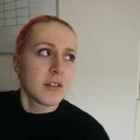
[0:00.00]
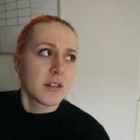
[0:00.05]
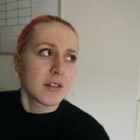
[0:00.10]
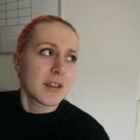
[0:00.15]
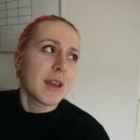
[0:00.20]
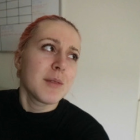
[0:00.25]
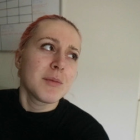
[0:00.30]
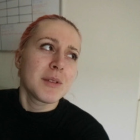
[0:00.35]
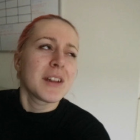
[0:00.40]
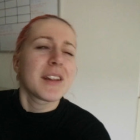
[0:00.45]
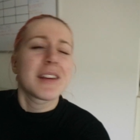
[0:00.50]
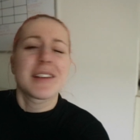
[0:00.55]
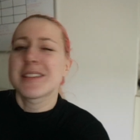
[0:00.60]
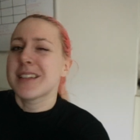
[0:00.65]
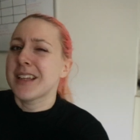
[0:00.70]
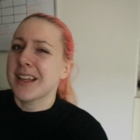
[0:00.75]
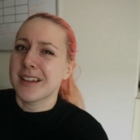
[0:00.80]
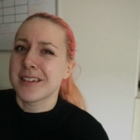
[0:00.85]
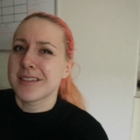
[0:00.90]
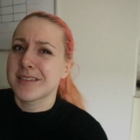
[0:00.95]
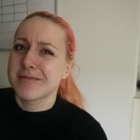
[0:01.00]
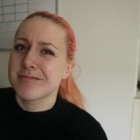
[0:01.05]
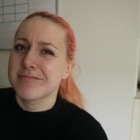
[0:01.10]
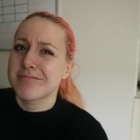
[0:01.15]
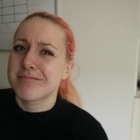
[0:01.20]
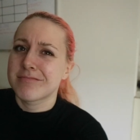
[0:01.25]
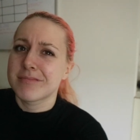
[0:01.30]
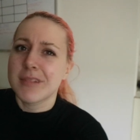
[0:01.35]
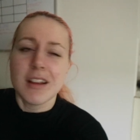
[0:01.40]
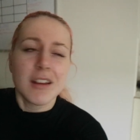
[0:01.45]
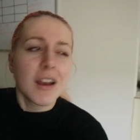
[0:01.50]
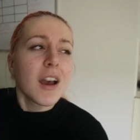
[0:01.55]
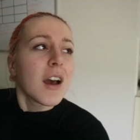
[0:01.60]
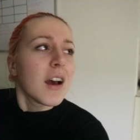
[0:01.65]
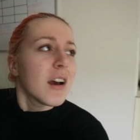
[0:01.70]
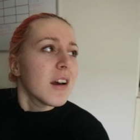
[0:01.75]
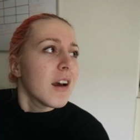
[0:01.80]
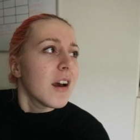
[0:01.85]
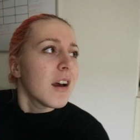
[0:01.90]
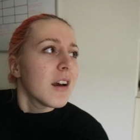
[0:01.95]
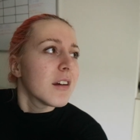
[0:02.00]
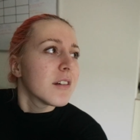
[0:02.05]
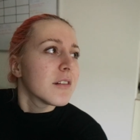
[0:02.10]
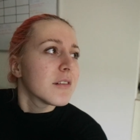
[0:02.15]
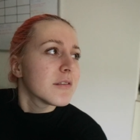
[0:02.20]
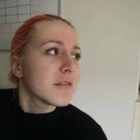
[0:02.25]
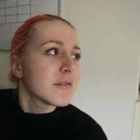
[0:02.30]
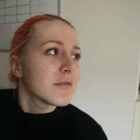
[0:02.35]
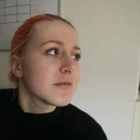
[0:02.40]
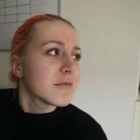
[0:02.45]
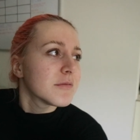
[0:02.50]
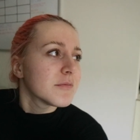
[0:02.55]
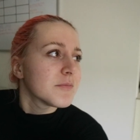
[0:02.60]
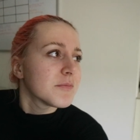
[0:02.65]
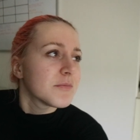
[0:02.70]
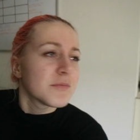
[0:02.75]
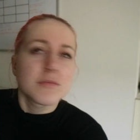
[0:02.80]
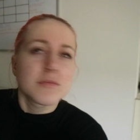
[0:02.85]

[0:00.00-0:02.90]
I came in at like 10. Yeah.